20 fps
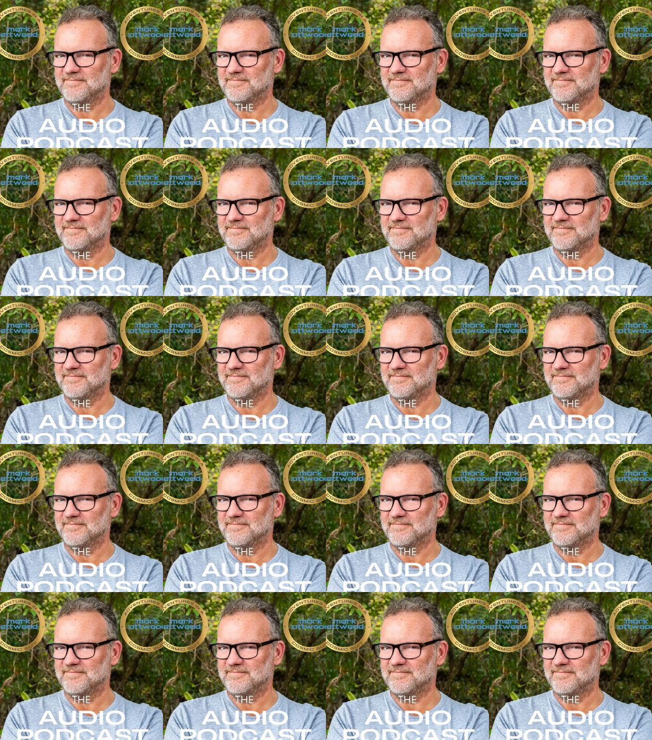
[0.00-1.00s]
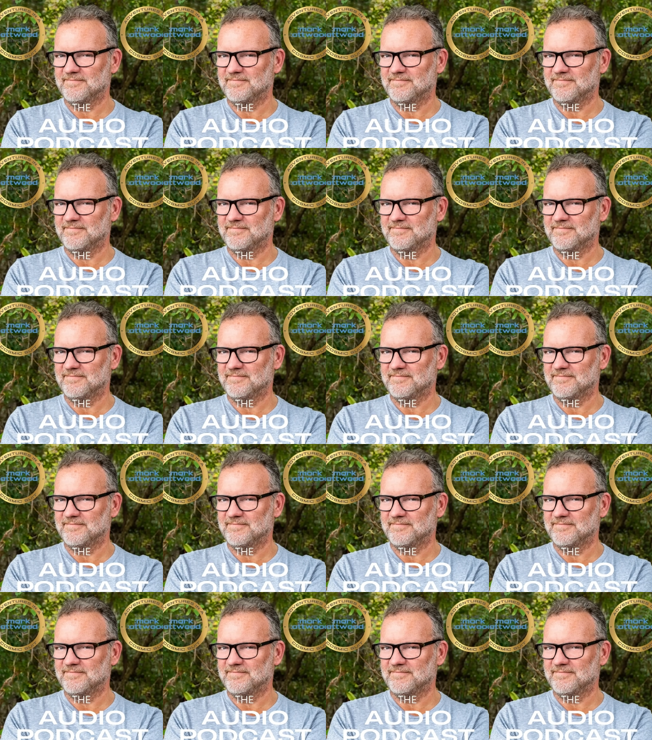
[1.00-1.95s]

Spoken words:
Nothing is said.